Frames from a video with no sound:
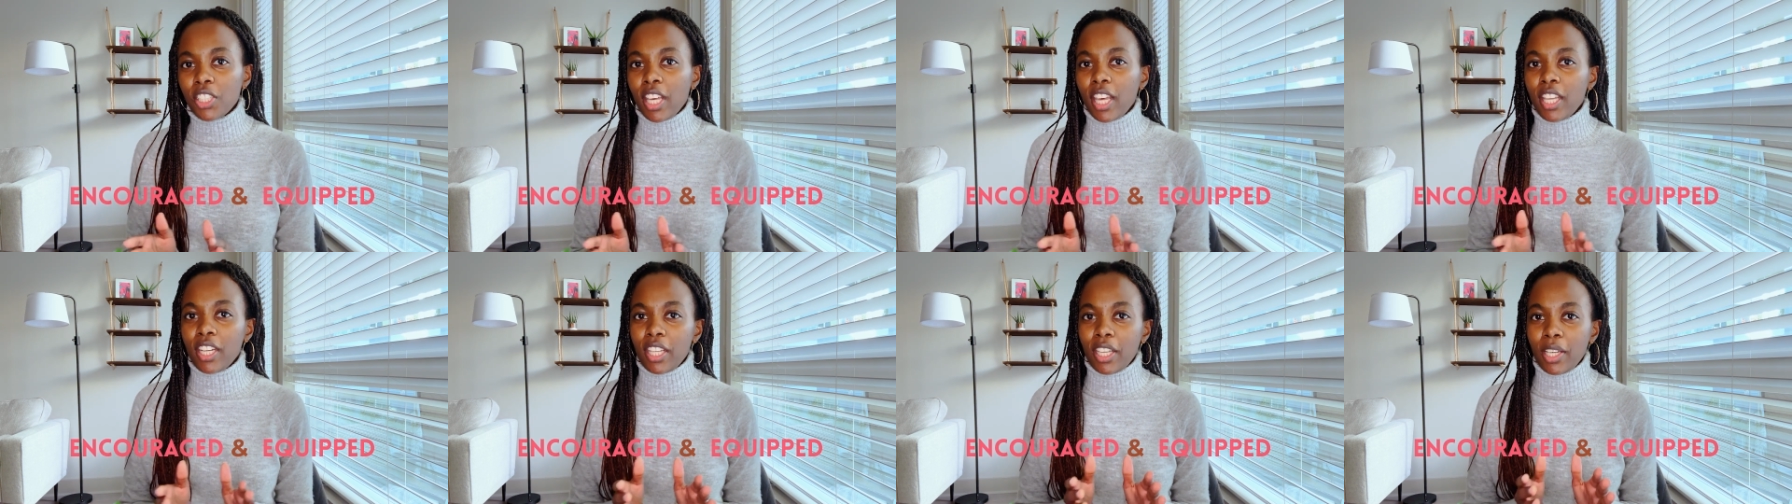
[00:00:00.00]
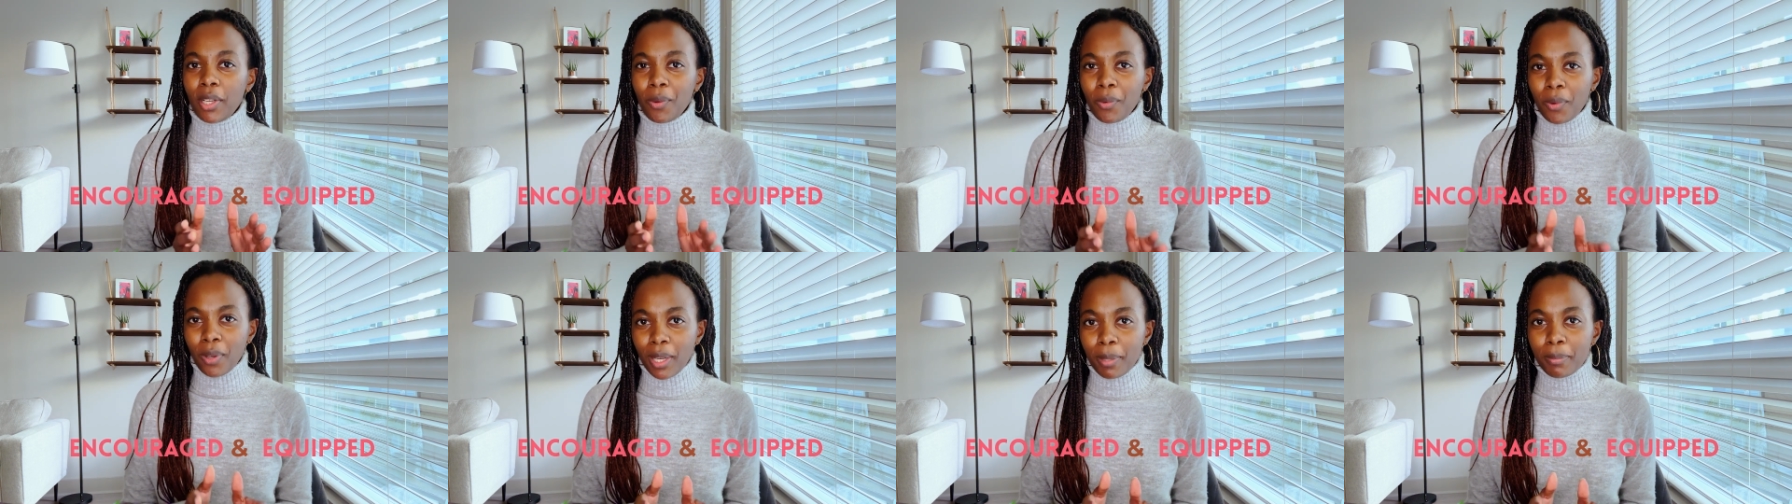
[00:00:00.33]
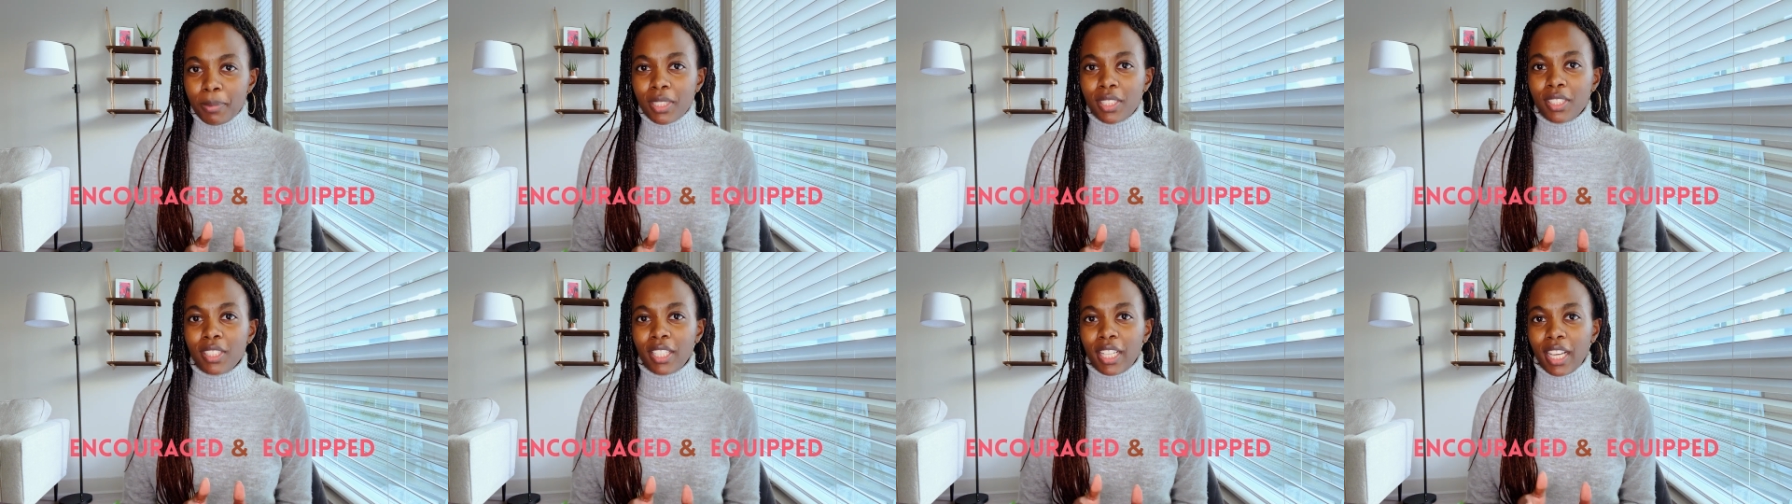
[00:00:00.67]
and
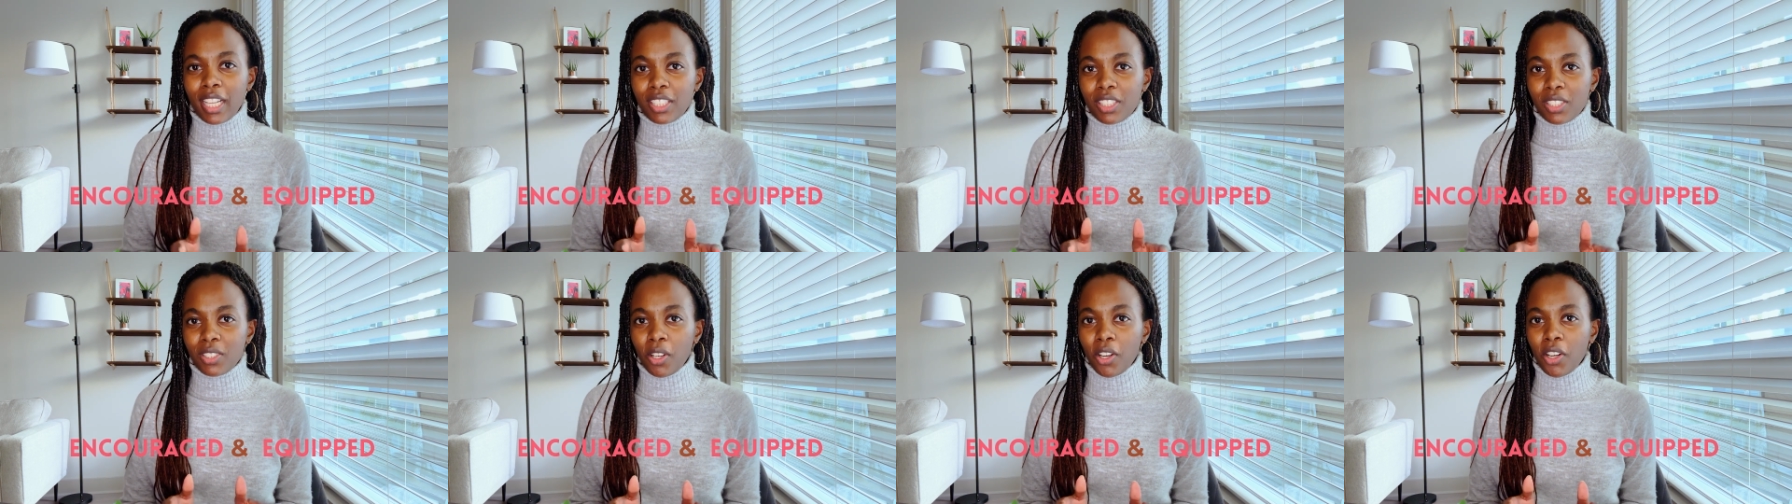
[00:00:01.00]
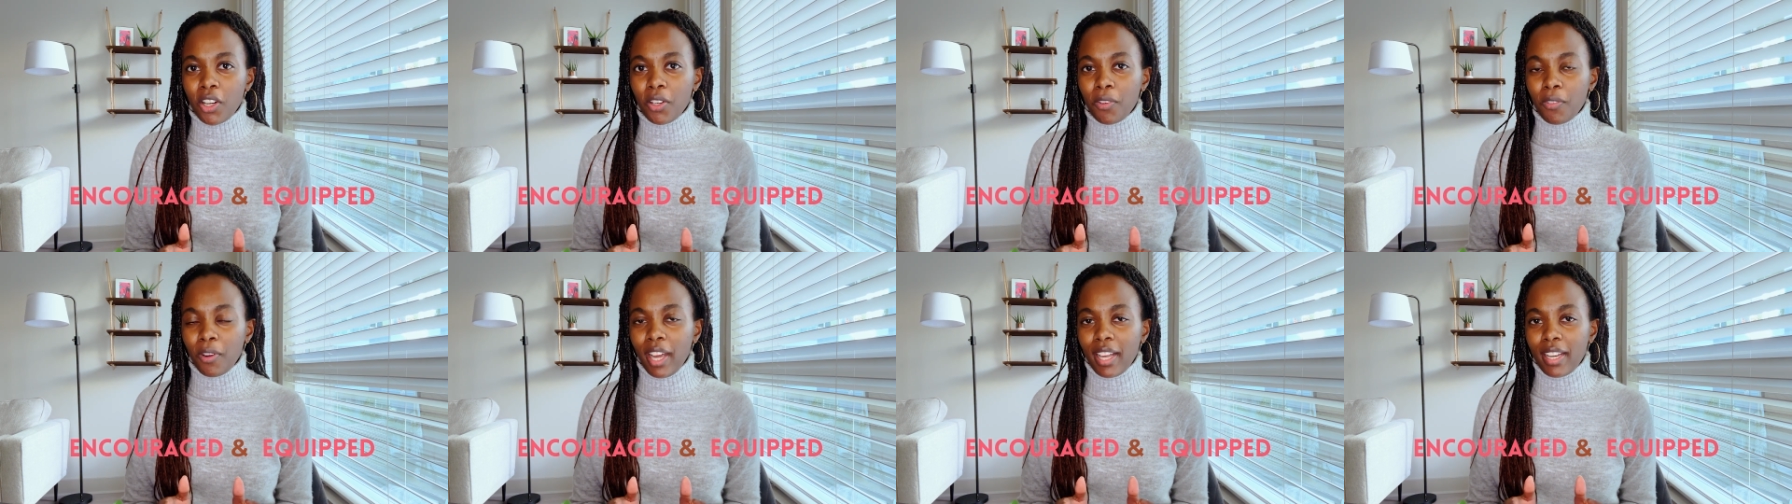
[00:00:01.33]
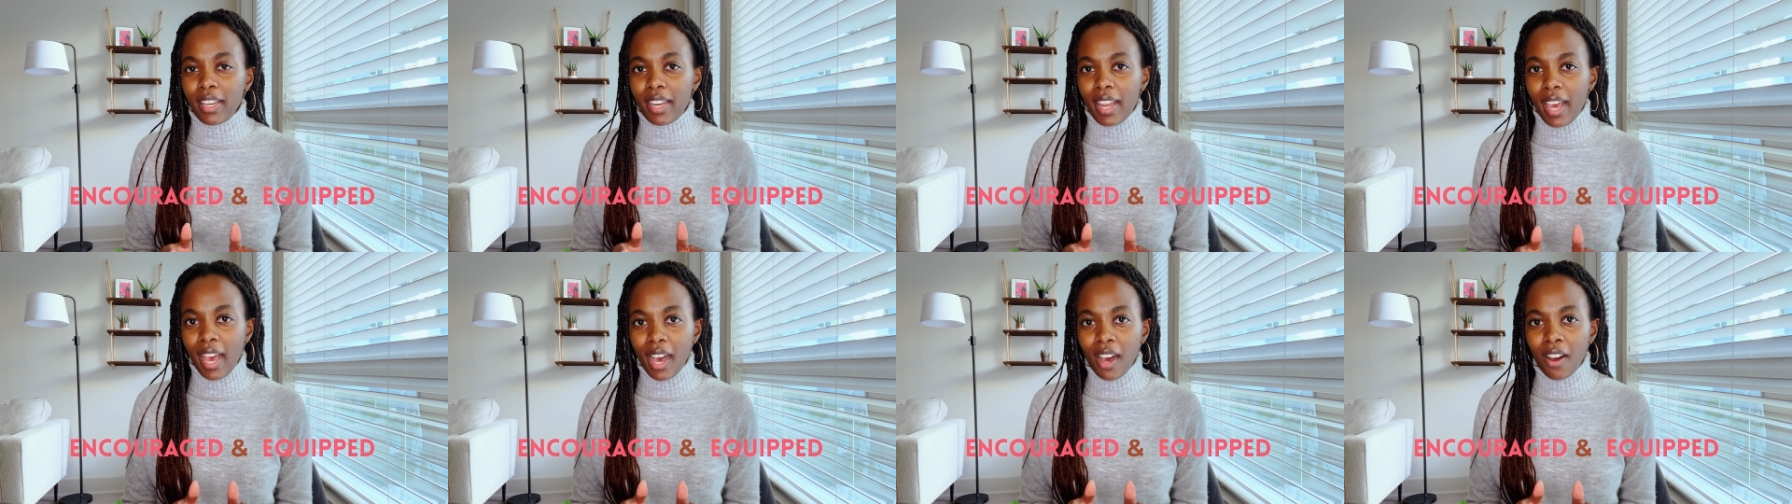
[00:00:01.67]
equipped to get started right
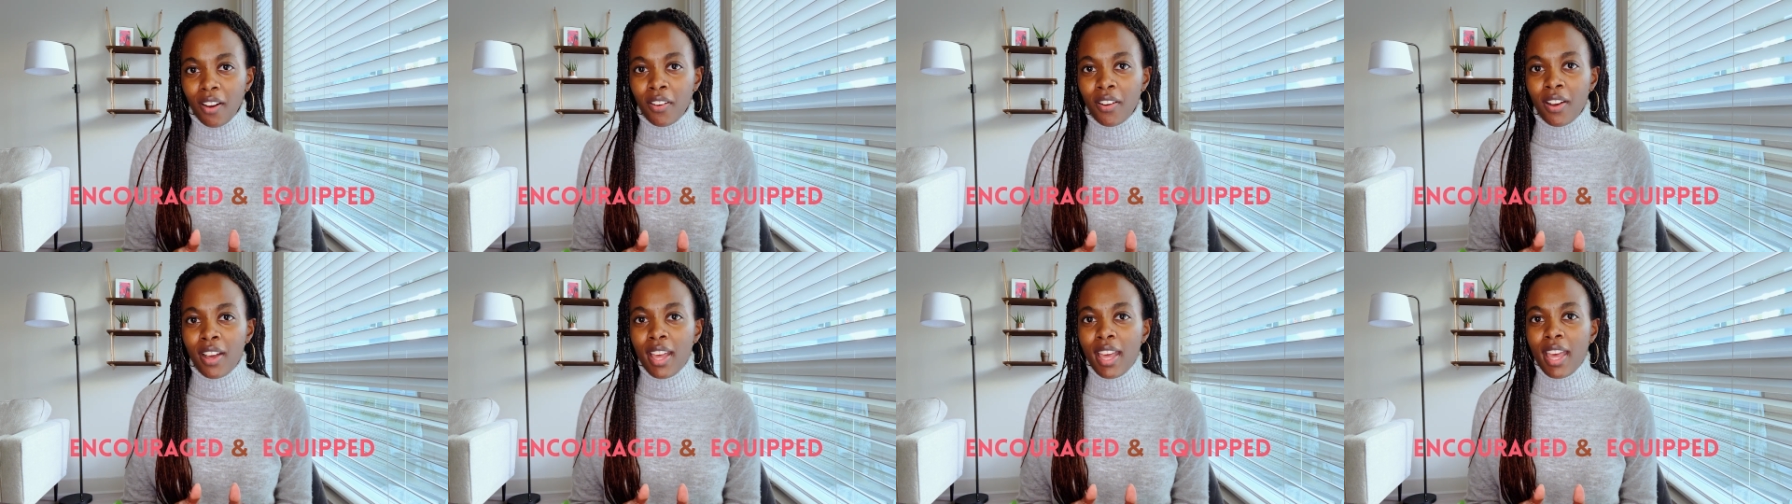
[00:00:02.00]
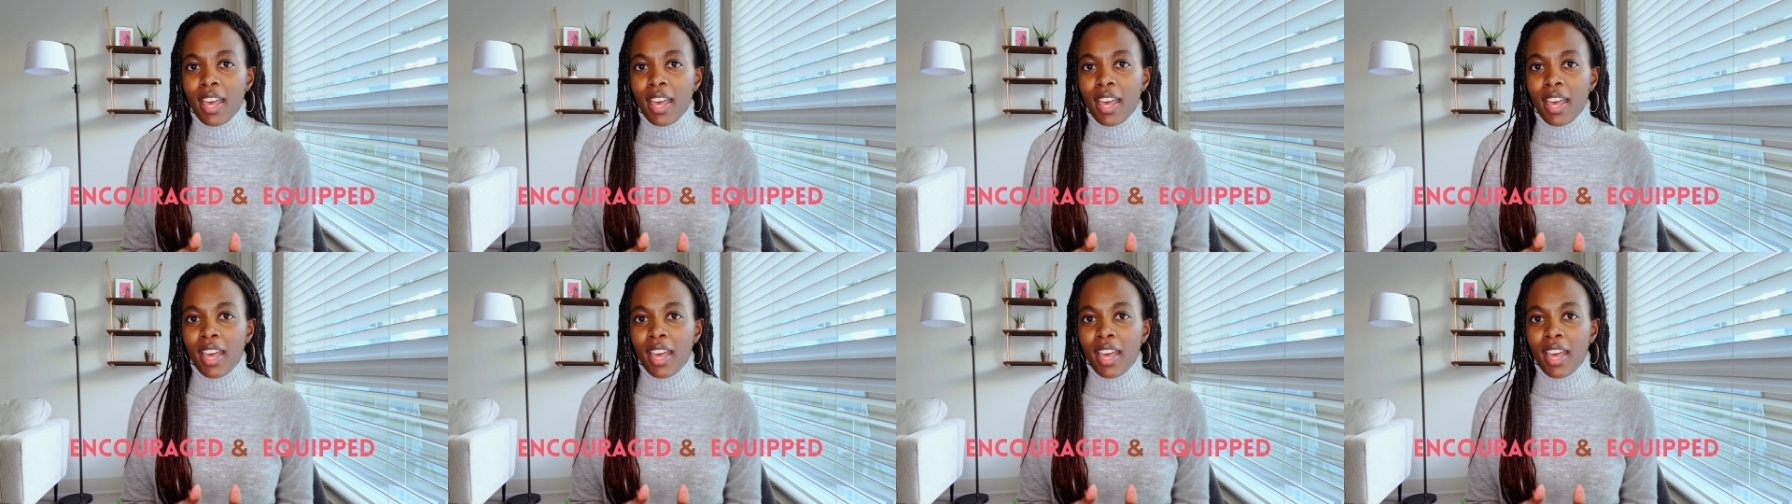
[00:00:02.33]
now.